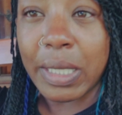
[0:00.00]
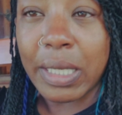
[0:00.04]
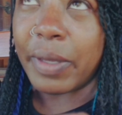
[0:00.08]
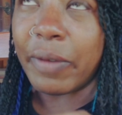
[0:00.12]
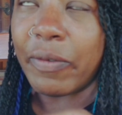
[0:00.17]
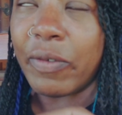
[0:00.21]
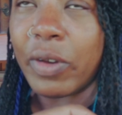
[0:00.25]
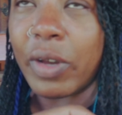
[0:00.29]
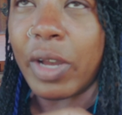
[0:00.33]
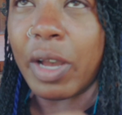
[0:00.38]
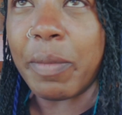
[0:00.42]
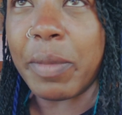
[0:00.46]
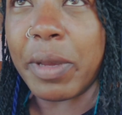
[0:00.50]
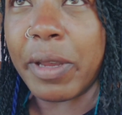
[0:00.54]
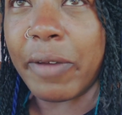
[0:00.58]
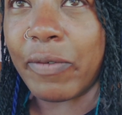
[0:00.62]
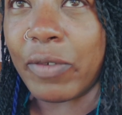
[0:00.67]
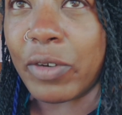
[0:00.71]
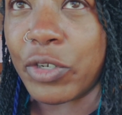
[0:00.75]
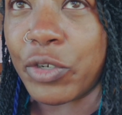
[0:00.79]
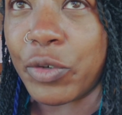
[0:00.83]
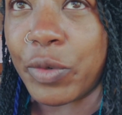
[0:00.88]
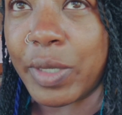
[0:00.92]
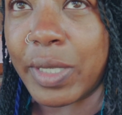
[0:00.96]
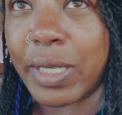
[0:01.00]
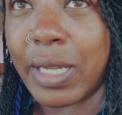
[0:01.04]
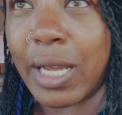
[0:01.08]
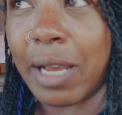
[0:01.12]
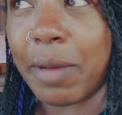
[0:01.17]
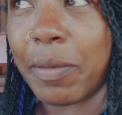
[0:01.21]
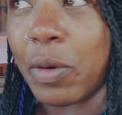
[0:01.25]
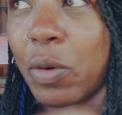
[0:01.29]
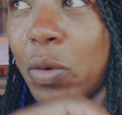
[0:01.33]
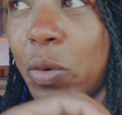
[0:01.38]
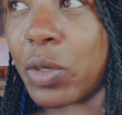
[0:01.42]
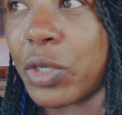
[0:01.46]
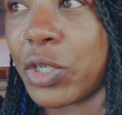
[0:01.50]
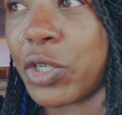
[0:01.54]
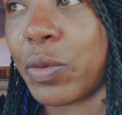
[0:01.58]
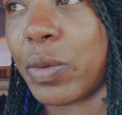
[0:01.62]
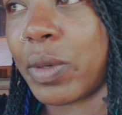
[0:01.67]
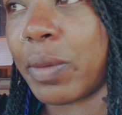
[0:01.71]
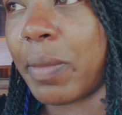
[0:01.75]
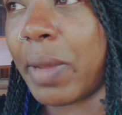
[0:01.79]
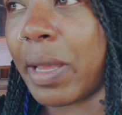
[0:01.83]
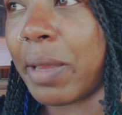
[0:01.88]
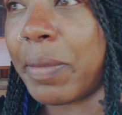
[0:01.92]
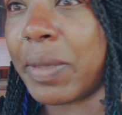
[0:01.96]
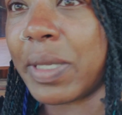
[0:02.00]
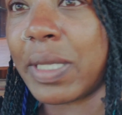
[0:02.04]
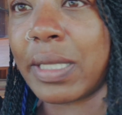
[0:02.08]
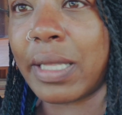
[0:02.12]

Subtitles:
If you're coming here for a short time, of course you want to maybe